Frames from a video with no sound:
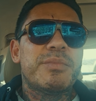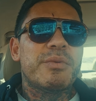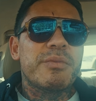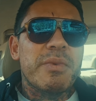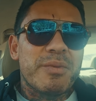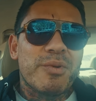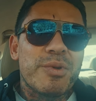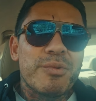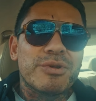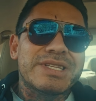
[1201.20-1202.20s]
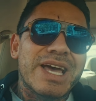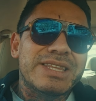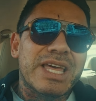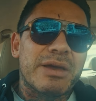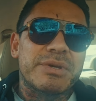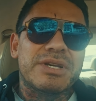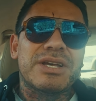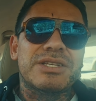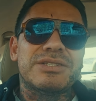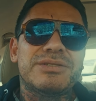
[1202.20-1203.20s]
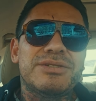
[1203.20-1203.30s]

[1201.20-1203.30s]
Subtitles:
But remember, we weren't taught that because,